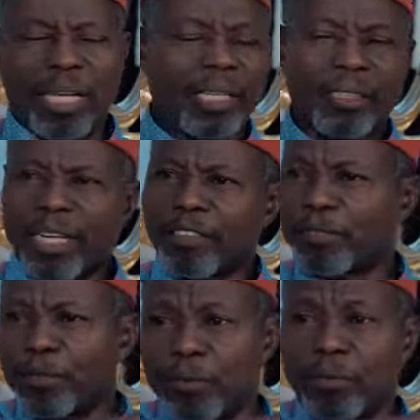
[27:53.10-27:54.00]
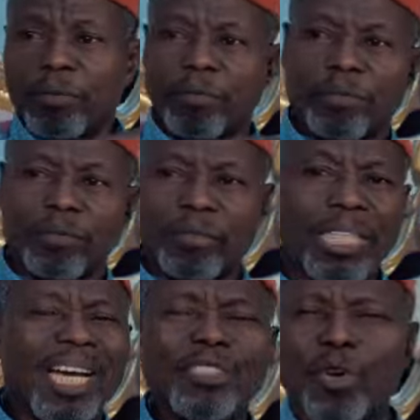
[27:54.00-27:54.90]
Ah, that fool.
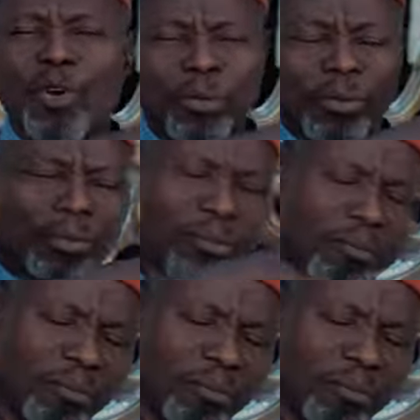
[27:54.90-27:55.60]
He has gone.